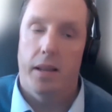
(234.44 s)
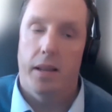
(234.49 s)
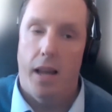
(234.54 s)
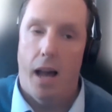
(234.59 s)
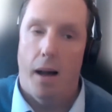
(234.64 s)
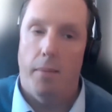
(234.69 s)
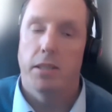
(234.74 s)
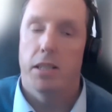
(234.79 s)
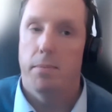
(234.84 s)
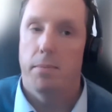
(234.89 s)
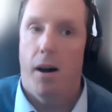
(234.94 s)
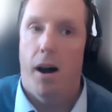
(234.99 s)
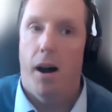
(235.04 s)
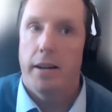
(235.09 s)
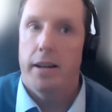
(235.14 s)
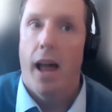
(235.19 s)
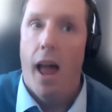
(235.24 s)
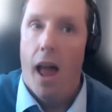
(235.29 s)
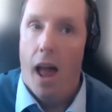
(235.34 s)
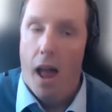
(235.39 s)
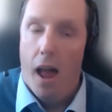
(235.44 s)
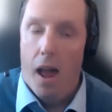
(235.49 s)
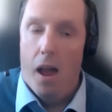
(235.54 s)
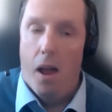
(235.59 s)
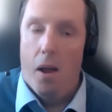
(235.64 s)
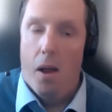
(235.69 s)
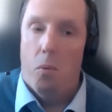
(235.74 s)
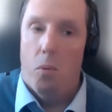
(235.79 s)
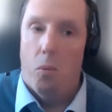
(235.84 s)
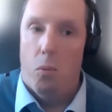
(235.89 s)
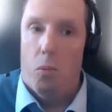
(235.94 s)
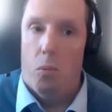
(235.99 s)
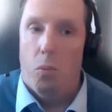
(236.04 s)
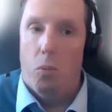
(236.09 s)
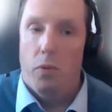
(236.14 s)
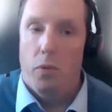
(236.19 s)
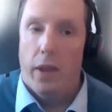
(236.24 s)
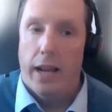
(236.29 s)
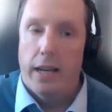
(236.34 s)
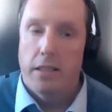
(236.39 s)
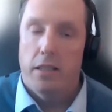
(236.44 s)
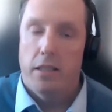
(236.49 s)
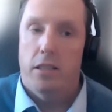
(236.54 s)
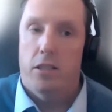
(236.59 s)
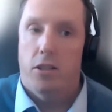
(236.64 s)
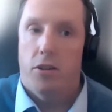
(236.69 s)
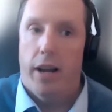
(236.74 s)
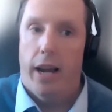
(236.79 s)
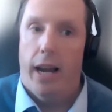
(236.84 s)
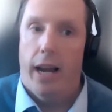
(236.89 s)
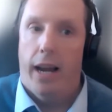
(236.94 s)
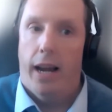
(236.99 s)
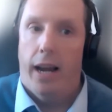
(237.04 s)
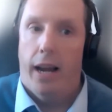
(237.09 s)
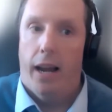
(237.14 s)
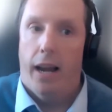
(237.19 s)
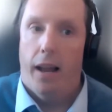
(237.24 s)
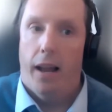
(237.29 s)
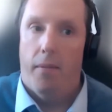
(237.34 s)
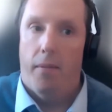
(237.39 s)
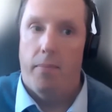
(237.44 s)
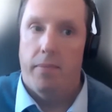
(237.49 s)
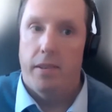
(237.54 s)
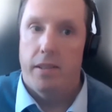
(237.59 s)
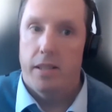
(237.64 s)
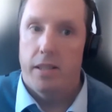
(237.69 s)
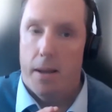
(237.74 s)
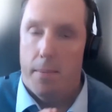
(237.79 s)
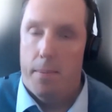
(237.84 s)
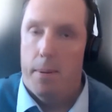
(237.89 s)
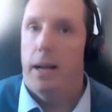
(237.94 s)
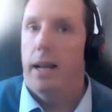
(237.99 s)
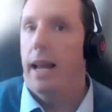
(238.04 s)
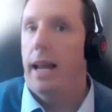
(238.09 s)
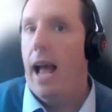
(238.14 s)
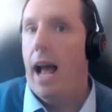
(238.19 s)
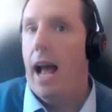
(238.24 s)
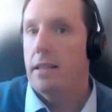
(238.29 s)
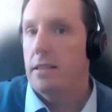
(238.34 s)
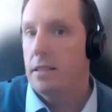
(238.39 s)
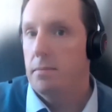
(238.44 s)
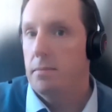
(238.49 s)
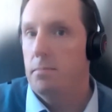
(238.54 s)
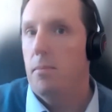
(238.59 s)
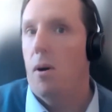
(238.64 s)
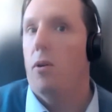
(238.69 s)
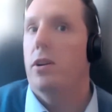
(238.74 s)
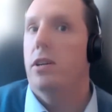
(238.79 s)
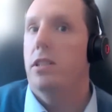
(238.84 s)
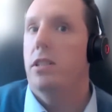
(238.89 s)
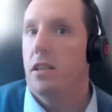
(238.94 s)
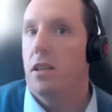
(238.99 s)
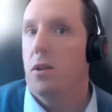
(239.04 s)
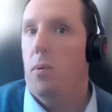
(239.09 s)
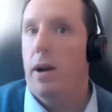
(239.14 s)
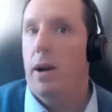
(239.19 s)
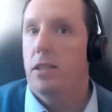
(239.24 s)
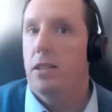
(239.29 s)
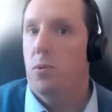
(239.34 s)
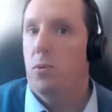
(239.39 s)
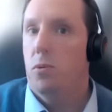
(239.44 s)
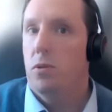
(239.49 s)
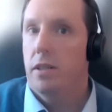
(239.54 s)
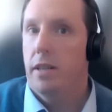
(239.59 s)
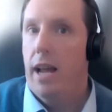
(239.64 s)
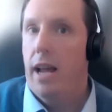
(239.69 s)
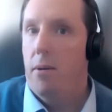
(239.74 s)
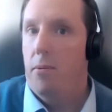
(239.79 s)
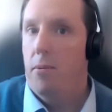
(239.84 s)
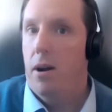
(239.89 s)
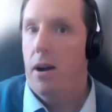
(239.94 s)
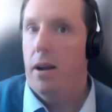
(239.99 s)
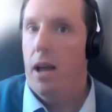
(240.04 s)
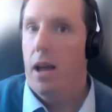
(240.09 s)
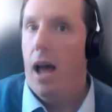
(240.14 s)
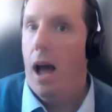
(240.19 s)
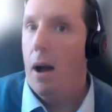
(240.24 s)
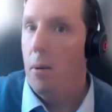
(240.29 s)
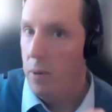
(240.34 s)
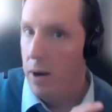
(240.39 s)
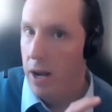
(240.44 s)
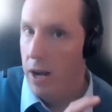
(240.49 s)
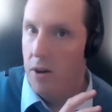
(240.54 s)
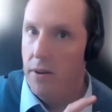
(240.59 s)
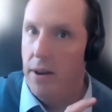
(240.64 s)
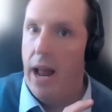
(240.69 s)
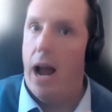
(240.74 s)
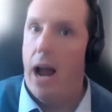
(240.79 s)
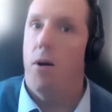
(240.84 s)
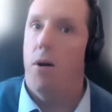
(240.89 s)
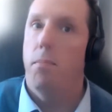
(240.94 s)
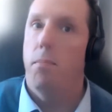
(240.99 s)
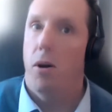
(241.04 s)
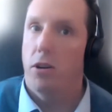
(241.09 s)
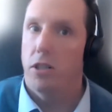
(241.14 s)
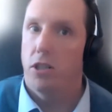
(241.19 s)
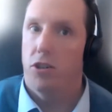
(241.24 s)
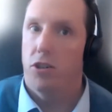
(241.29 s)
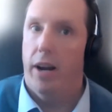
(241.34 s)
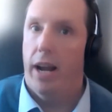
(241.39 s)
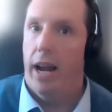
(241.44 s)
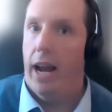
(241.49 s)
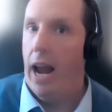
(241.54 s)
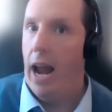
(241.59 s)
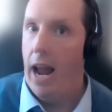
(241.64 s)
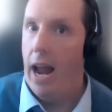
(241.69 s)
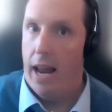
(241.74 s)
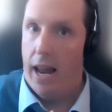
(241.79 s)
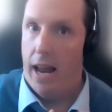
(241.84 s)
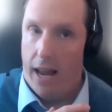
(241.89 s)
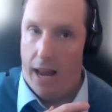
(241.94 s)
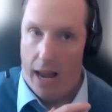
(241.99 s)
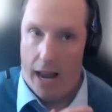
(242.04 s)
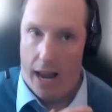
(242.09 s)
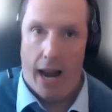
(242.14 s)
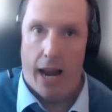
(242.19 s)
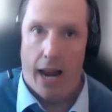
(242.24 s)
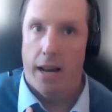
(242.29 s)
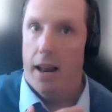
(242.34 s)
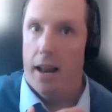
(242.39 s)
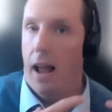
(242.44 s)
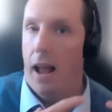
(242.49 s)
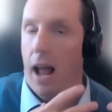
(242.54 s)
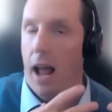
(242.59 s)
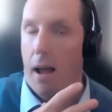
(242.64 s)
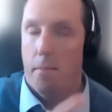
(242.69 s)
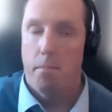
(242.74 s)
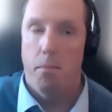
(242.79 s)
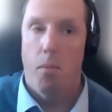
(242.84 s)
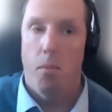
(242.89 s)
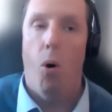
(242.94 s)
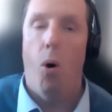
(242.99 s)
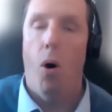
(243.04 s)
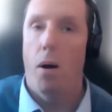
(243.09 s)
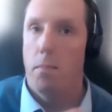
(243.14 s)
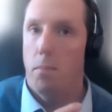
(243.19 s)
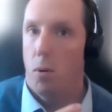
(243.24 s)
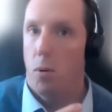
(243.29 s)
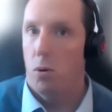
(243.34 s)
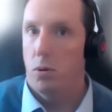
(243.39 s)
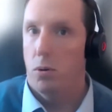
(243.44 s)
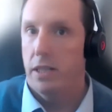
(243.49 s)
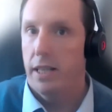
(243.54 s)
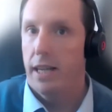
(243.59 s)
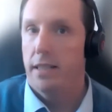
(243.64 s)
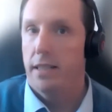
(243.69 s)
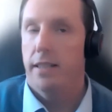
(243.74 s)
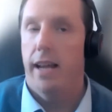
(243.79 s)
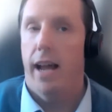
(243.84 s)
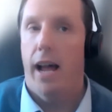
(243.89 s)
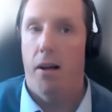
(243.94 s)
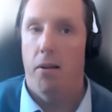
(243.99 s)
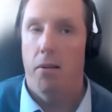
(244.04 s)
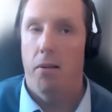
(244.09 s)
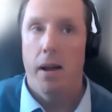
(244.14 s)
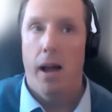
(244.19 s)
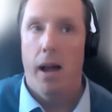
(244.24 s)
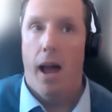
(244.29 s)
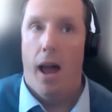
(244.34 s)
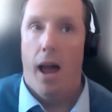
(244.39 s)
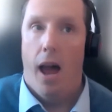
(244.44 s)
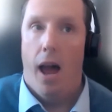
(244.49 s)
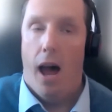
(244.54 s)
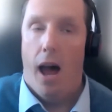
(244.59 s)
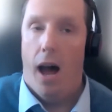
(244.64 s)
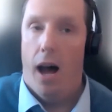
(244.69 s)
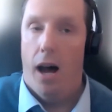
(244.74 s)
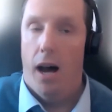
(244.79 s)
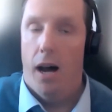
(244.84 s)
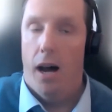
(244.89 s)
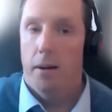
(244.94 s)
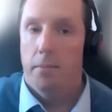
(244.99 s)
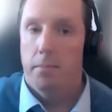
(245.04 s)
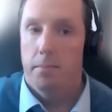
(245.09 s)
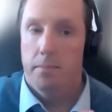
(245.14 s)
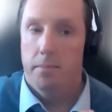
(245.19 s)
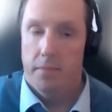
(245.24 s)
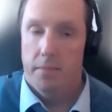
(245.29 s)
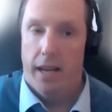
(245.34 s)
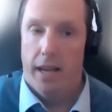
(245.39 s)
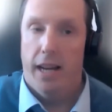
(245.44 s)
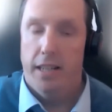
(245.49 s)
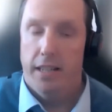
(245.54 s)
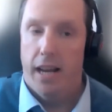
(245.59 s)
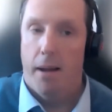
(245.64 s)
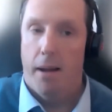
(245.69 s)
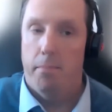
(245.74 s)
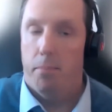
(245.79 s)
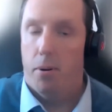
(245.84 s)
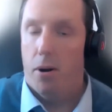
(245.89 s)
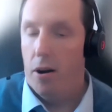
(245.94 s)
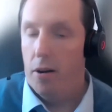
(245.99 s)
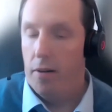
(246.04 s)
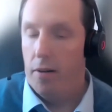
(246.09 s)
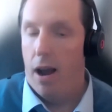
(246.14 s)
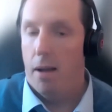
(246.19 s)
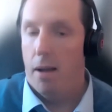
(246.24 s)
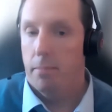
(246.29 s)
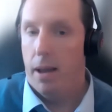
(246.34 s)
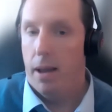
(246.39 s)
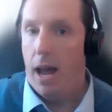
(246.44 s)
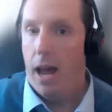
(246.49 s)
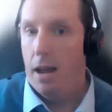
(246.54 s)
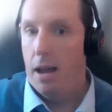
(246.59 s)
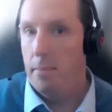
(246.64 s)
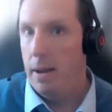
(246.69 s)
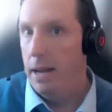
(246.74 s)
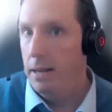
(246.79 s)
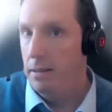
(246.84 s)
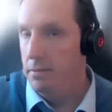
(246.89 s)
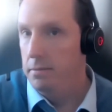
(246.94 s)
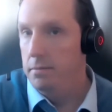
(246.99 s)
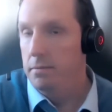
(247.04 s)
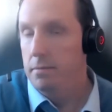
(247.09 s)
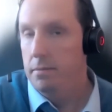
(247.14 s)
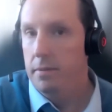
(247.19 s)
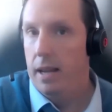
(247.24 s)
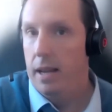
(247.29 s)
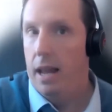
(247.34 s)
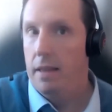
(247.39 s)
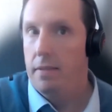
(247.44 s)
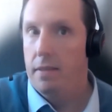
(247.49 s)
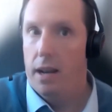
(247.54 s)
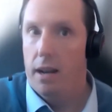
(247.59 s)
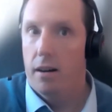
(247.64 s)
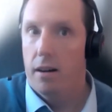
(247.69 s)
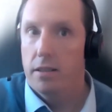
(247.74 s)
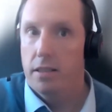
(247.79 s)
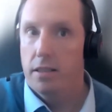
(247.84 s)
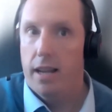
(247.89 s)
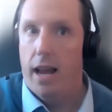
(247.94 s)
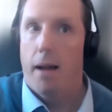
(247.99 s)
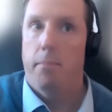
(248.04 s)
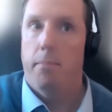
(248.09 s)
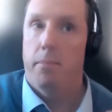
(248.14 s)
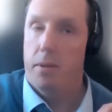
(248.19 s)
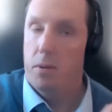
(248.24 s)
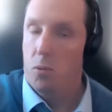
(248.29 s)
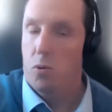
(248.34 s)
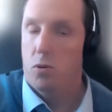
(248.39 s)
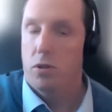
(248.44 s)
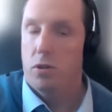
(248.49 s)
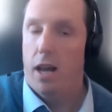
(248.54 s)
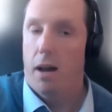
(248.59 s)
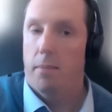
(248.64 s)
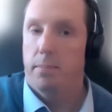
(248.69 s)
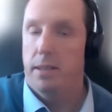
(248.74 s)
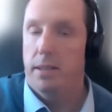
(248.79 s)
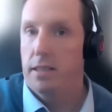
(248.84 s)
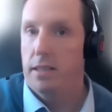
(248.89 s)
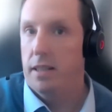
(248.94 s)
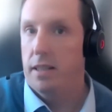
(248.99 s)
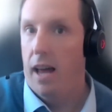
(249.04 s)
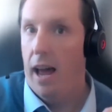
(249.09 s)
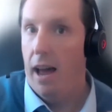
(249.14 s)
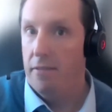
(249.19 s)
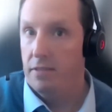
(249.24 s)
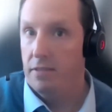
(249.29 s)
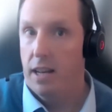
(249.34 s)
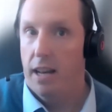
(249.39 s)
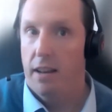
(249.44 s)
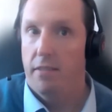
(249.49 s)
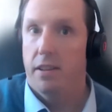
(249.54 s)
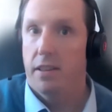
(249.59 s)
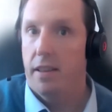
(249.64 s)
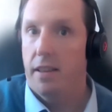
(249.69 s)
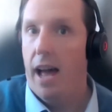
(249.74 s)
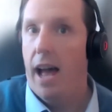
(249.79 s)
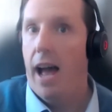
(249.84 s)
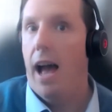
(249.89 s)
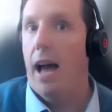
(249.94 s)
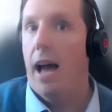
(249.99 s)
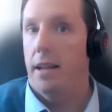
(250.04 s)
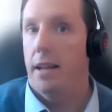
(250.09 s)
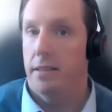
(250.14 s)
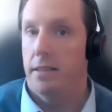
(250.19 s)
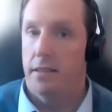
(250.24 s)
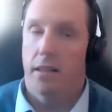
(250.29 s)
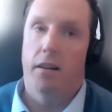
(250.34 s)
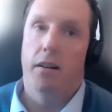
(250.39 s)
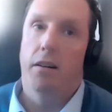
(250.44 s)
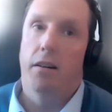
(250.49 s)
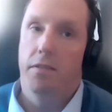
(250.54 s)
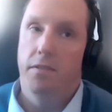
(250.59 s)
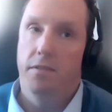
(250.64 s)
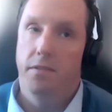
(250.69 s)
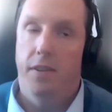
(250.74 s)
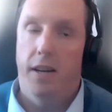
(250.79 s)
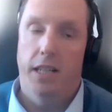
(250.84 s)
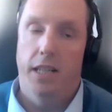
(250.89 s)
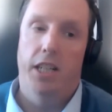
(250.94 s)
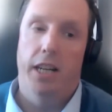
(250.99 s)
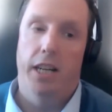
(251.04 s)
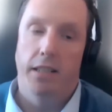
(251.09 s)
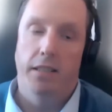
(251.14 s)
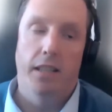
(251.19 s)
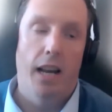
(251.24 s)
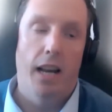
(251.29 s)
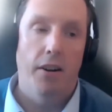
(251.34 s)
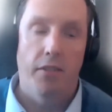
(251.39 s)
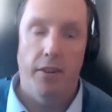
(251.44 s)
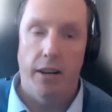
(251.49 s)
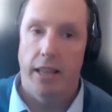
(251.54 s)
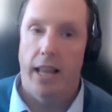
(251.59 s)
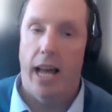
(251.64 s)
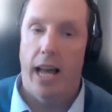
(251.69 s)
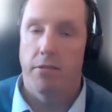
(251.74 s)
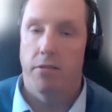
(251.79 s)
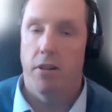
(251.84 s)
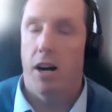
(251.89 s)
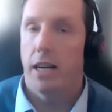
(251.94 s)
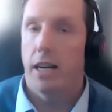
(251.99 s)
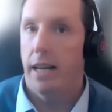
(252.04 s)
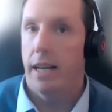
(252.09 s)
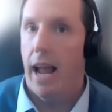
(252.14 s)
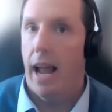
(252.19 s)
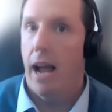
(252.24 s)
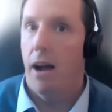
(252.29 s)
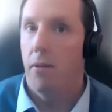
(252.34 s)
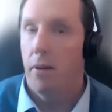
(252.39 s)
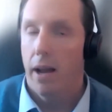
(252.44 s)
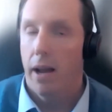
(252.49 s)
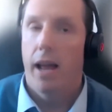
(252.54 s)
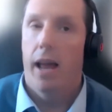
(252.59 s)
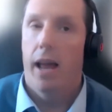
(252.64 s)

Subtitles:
come to mind. The industry typically hasn't monitored the wastewater network, and we now monitoring it in more and more detail. The EDM program came in the last AMP. The water companies have delivered that and are finishing delivering that right now.